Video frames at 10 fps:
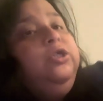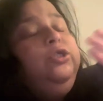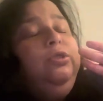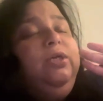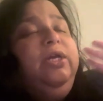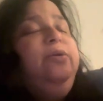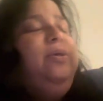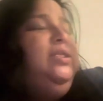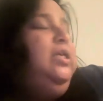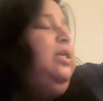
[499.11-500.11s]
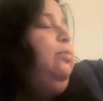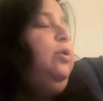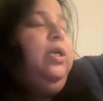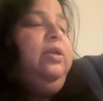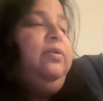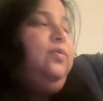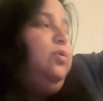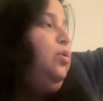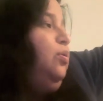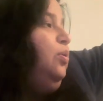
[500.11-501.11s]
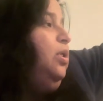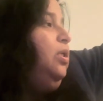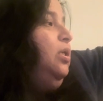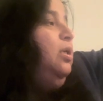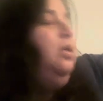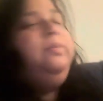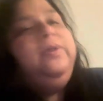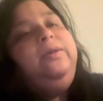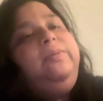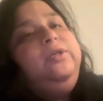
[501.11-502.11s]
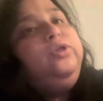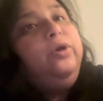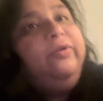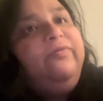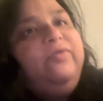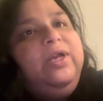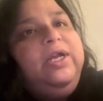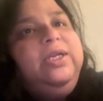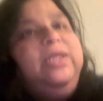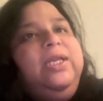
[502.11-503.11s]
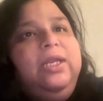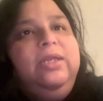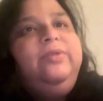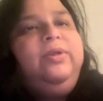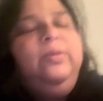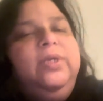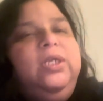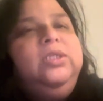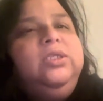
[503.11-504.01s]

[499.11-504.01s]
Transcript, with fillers: So I know I said I've got to end the vlog so quickly, but I've been talking for like nearly three minutes.